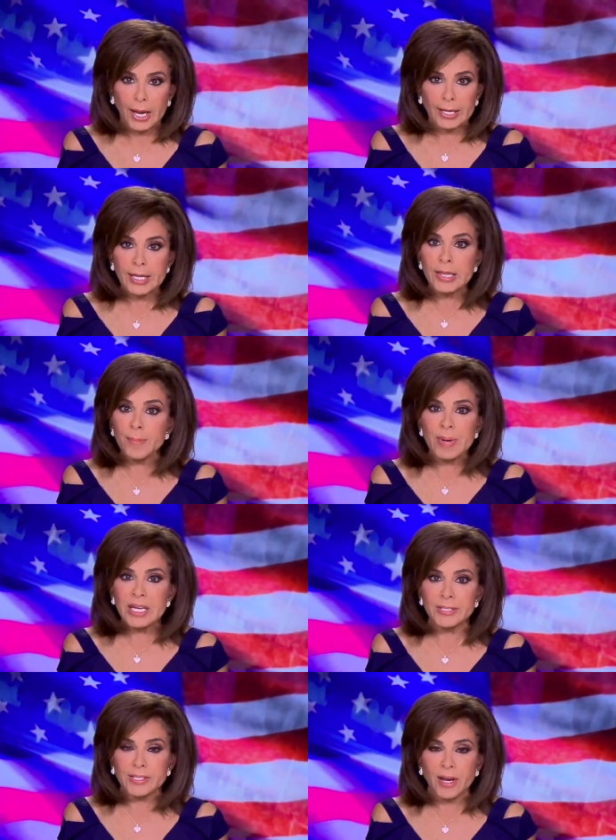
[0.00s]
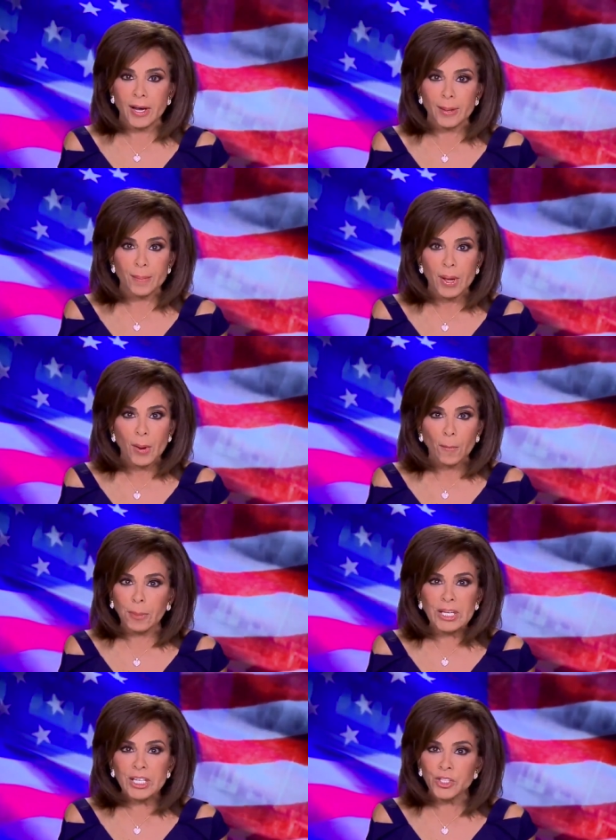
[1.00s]
And in the meantime,
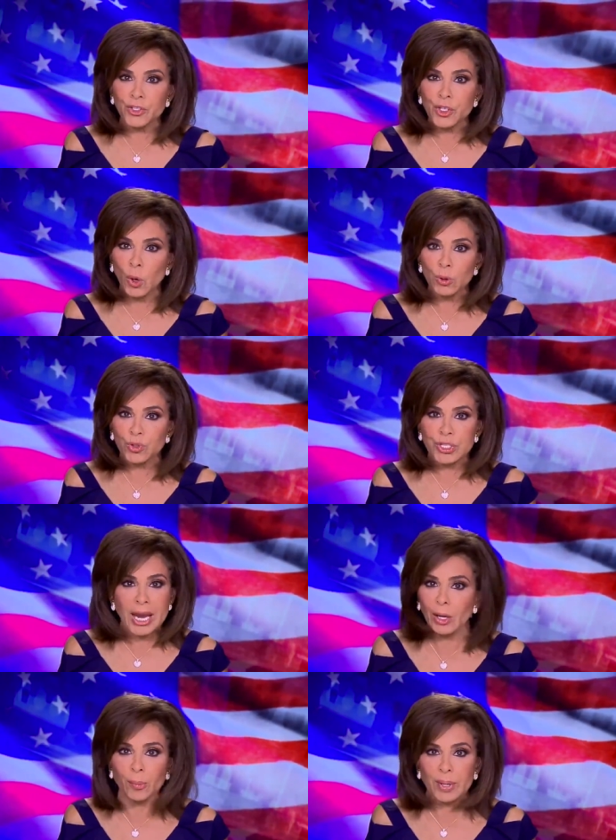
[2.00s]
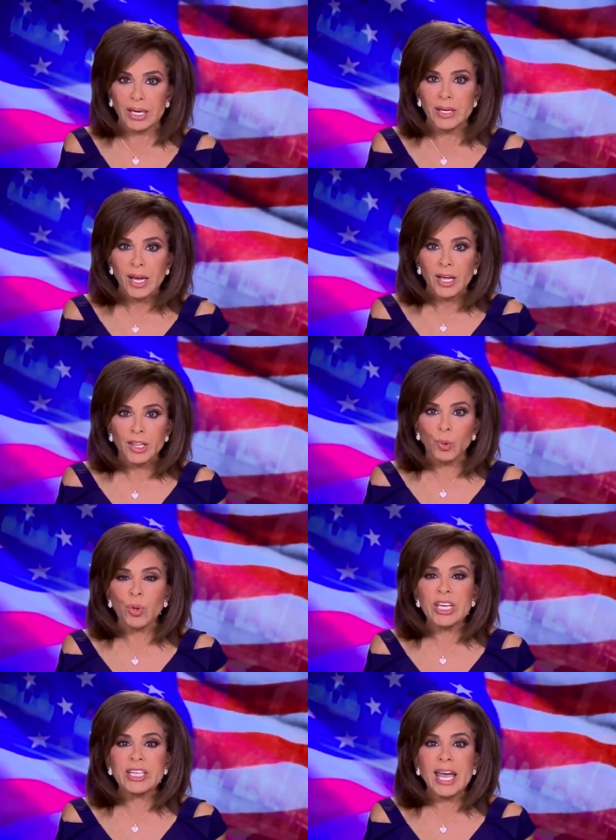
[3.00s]
please don't tell me that
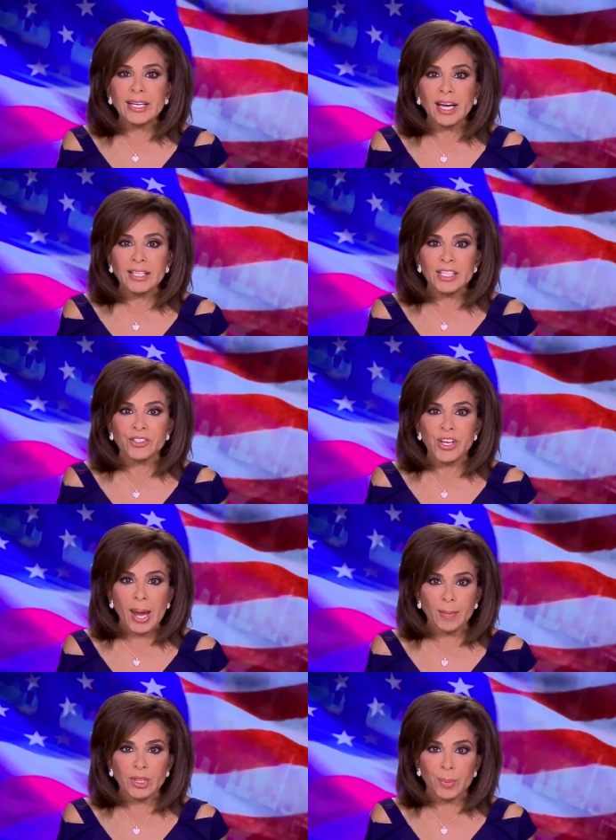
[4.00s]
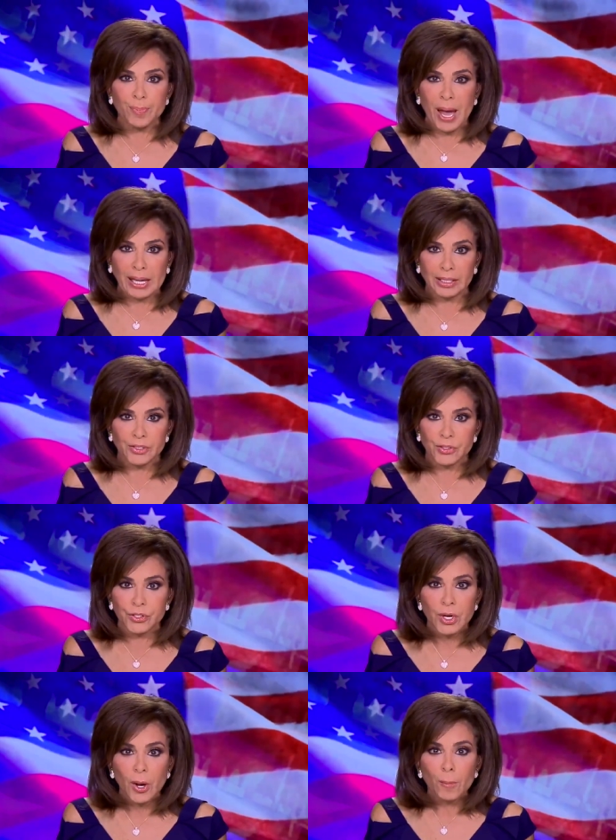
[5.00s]
we cannot examine the
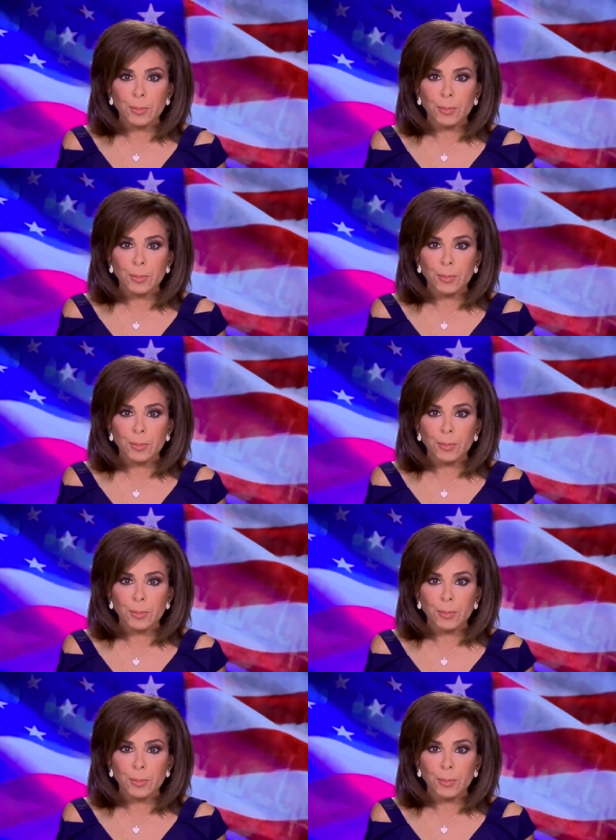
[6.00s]
ballots.